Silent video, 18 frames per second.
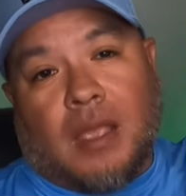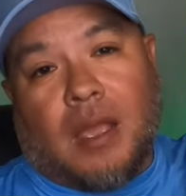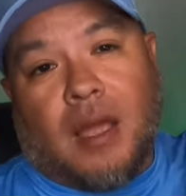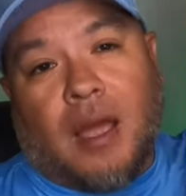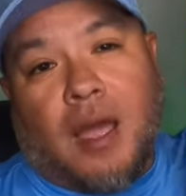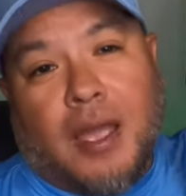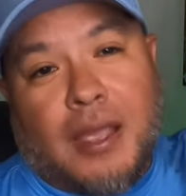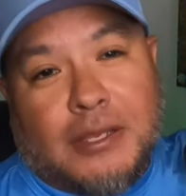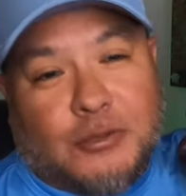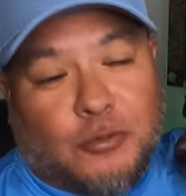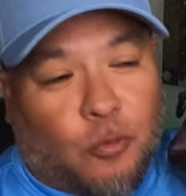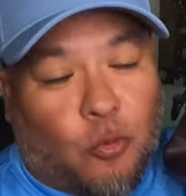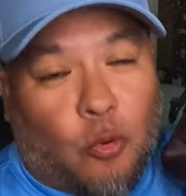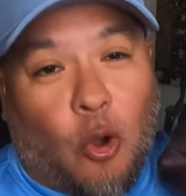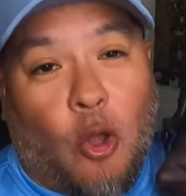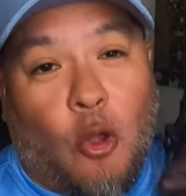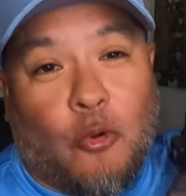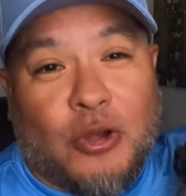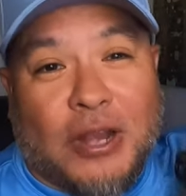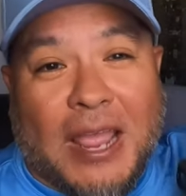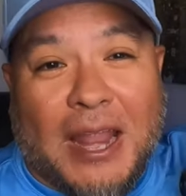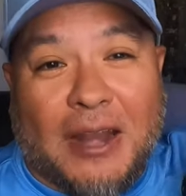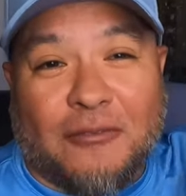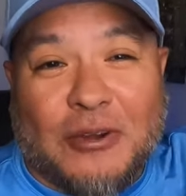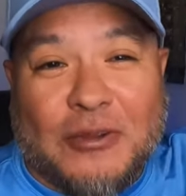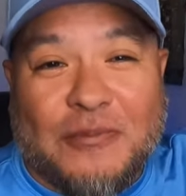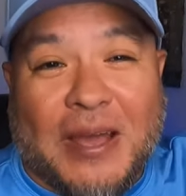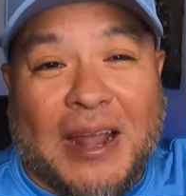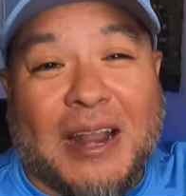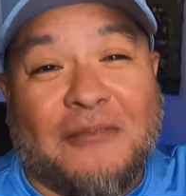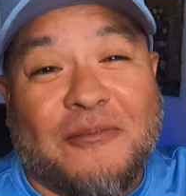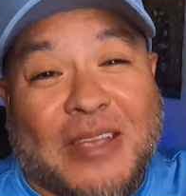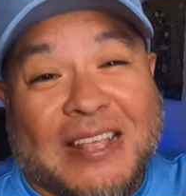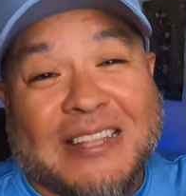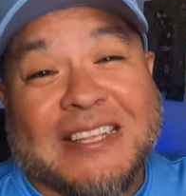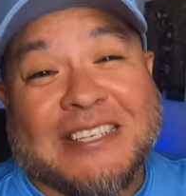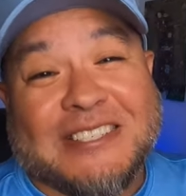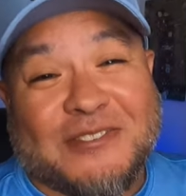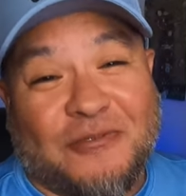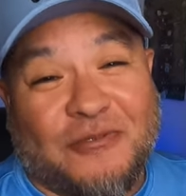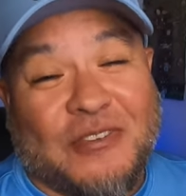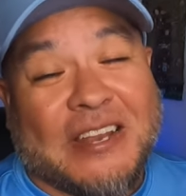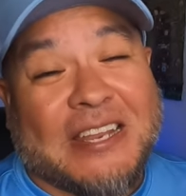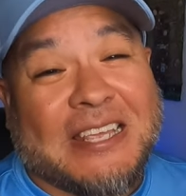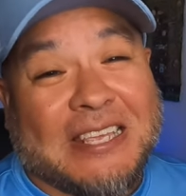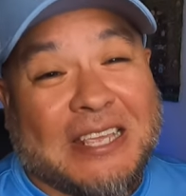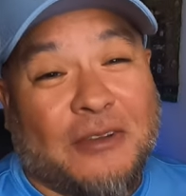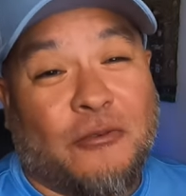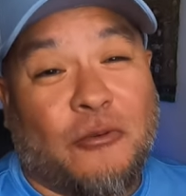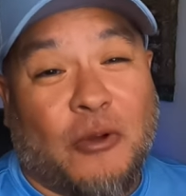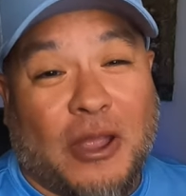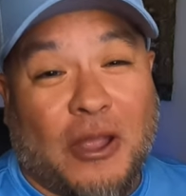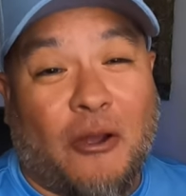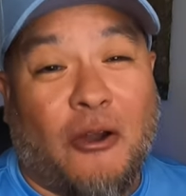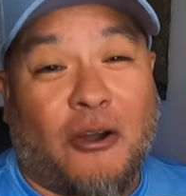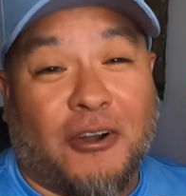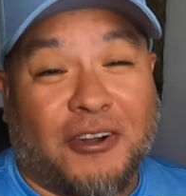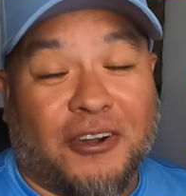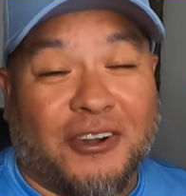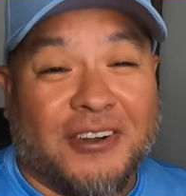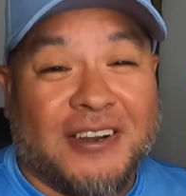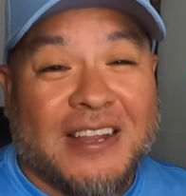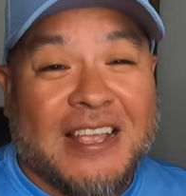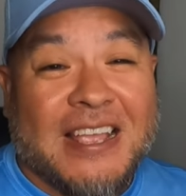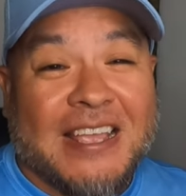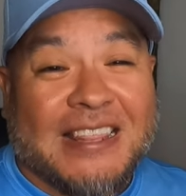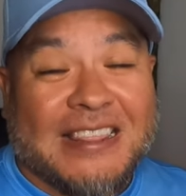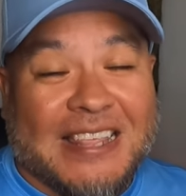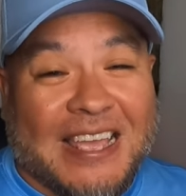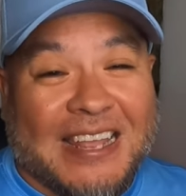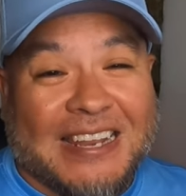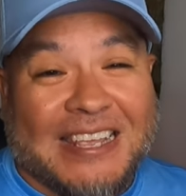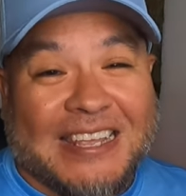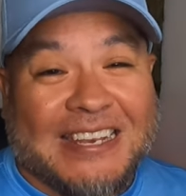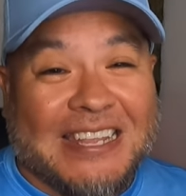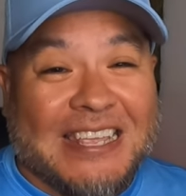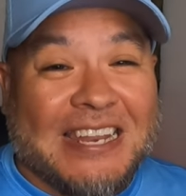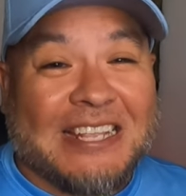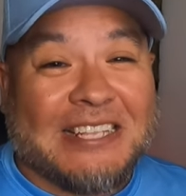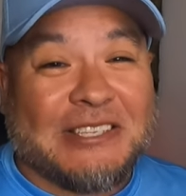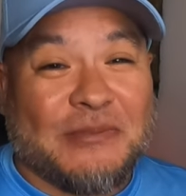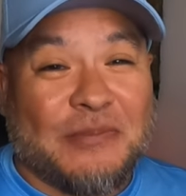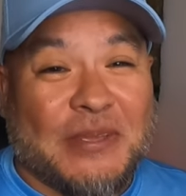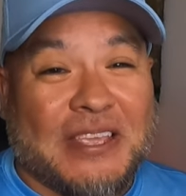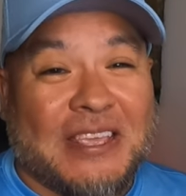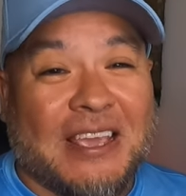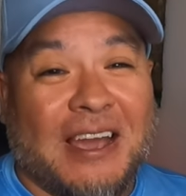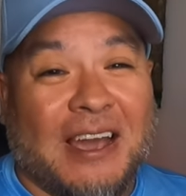I wrote everybody, I made this video giveaway harder than it needed to be.